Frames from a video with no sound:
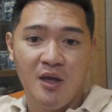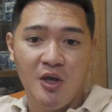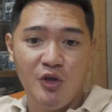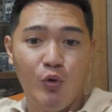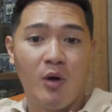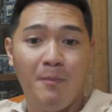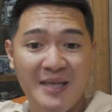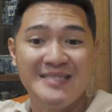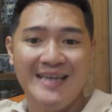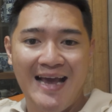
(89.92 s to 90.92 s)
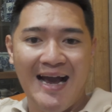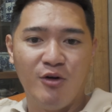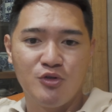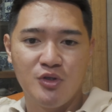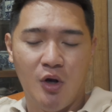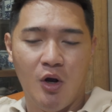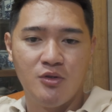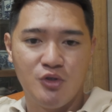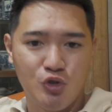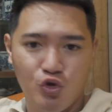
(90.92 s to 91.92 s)
you are missing out on
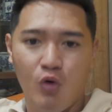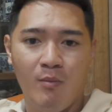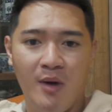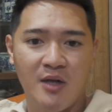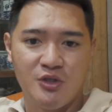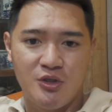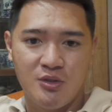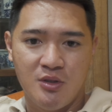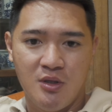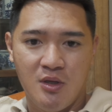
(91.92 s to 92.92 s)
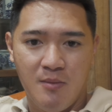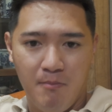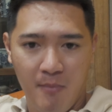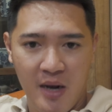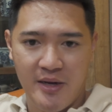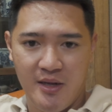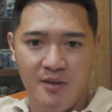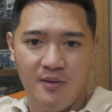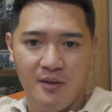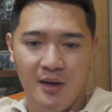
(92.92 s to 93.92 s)
so much money.
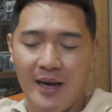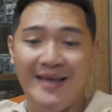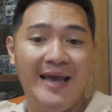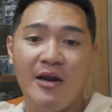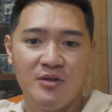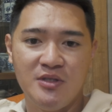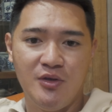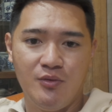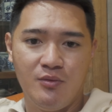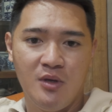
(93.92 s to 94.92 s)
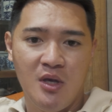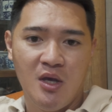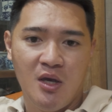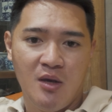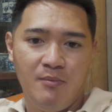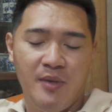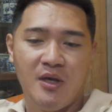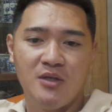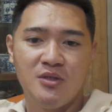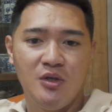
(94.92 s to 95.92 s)
I guarantee you.
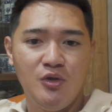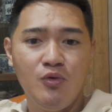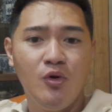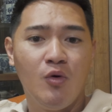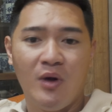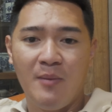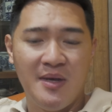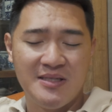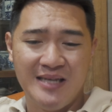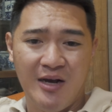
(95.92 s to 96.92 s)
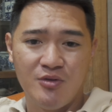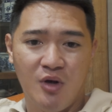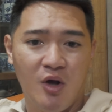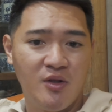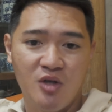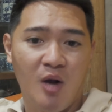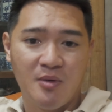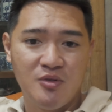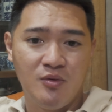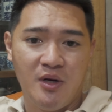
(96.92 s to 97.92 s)
Because you don't want to miss out on this
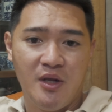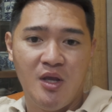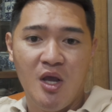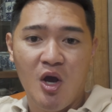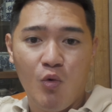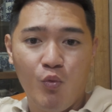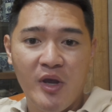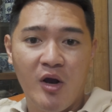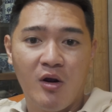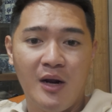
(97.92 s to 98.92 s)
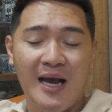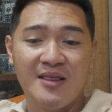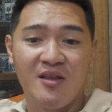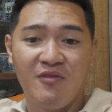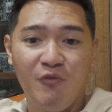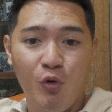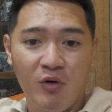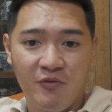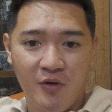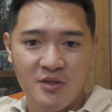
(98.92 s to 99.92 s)
opportunity. We are at the
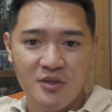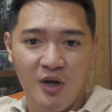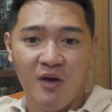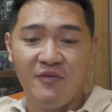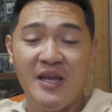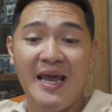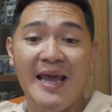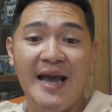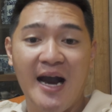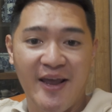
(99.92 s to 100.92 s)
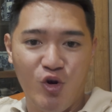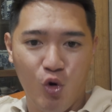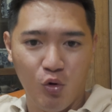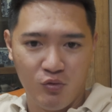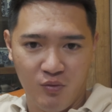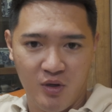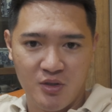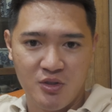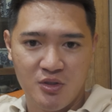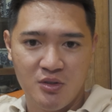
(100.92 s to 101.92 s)
forefront of the AI gold
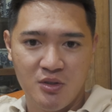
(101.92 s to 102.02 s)
rush.